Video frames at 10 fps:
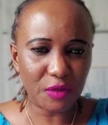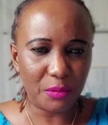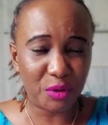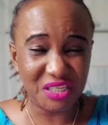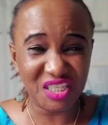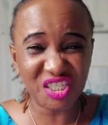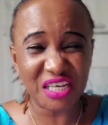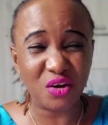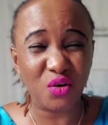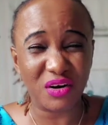Politicians
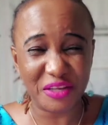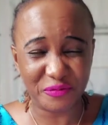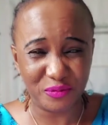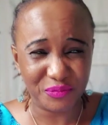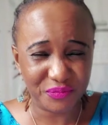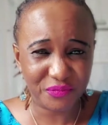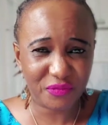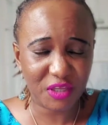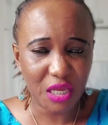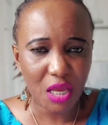are ungrateful.
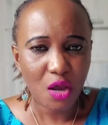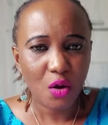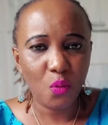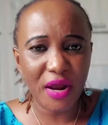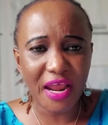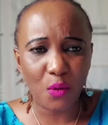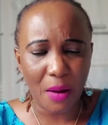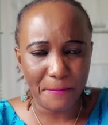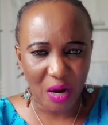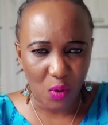When they
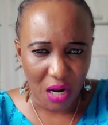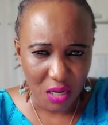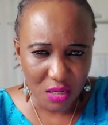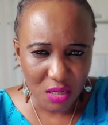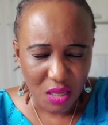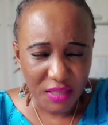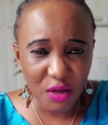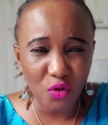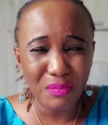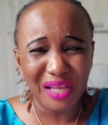want power, they
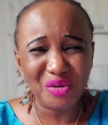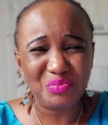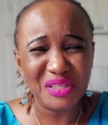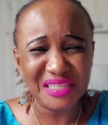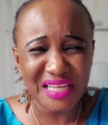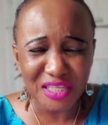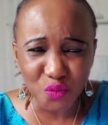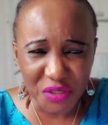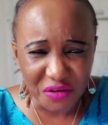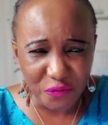go manipulate
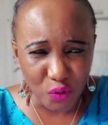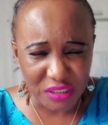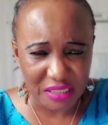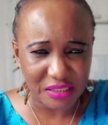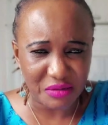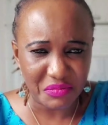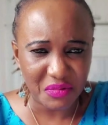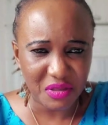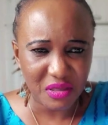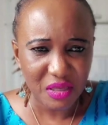with the voters. Them.
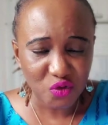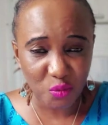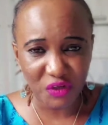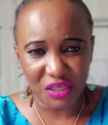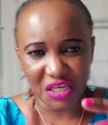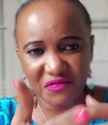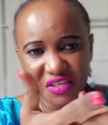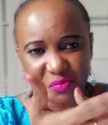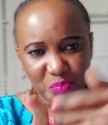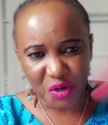Some of them, they even
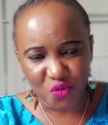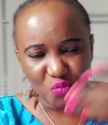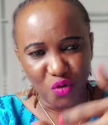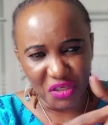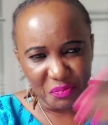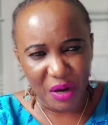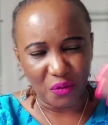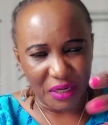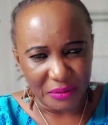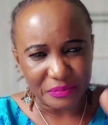sprinkle money
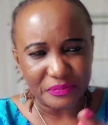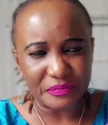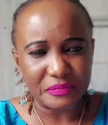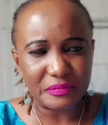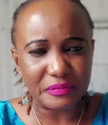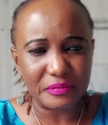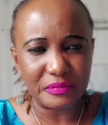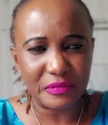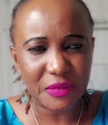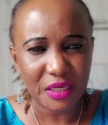pound.
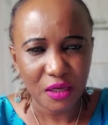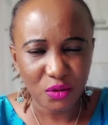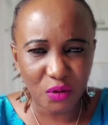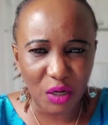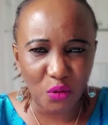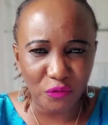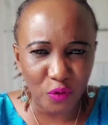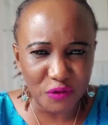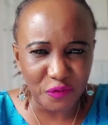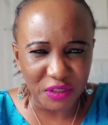Don't go
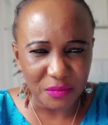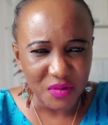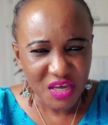vote for them.